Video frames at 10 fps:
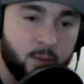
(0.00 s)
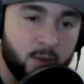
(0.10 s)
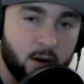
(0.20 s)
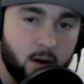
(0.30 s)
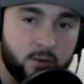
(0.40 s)

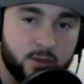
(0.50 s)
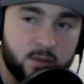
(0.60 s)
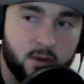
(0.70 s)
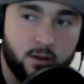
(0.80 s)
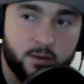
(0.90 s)
all
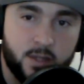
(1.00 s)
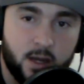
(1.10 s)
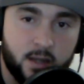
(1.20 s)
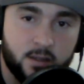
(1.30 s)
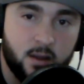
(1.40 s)
those
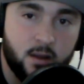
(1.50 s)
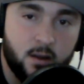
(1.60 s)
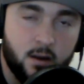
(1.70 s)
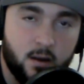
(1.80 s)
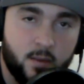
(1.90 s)
guys,
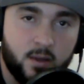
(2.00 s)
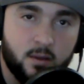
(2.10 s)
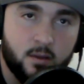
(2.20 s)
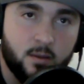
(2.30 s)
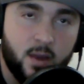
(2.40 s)

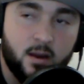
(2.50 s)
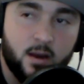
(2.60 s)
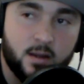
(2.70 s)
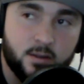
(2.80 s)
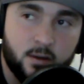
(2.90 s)
the main
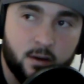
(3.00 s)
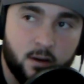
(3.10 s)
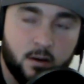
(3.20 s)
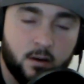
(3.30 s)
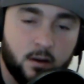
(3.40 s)
guys
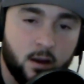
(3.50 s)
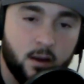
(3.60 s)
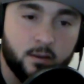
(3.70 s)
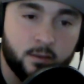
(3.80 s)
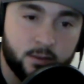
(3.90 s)
are
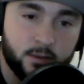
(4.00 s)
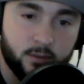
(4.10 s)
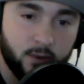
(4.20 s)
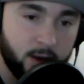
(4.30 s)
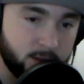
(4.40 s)
gone,
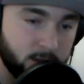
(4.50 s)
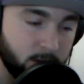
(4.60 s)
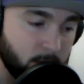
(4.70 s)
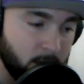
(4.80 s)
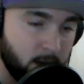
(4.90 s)
right?
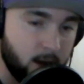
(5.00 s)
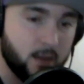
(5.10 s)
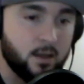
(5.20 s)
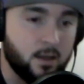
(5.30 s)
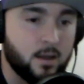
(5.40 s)
So
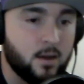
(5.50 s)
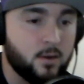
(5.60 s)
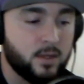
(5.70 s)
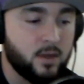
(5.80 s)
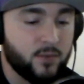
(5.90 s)
I think they
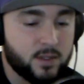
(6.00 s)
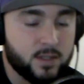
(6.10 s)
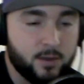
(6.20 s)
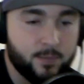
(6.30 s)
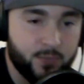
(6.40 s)
go defense
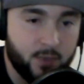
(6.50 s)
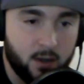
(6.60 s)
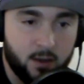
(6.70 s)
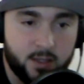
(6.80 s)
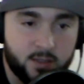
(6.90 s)
here.
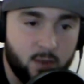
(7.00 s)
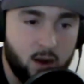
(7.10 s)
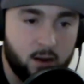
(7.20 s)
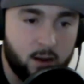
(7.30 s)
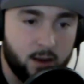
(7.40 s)
This
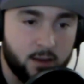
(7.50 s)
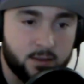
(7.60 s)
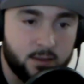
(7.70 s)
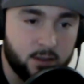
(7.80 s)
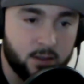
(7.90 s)
mock
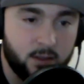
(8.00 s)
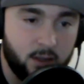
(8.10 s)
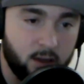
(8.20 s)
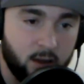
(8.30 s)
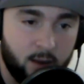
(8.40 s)
has the
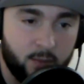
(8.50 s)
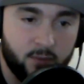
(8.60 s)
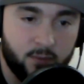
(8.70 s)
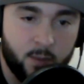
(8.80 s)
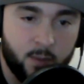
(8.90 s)
D lineman from